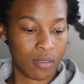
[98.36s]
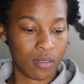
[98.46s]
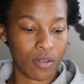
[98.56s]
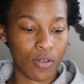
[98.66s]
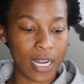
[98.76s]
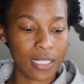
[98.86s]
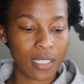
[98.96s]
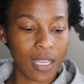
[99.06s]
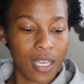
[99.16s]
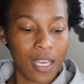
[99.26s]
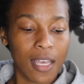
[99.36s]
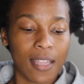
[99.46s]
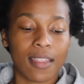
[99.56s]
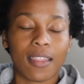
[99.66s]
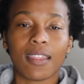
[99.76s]
Alright?
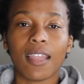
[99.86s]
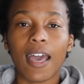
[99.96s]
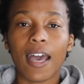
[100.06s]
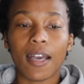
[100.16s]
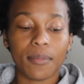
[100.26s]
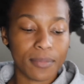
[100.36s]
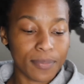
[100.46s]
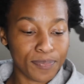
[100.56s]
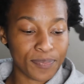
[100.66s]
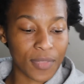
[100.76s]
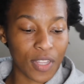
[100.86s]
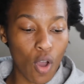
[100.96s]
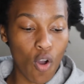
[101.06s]
The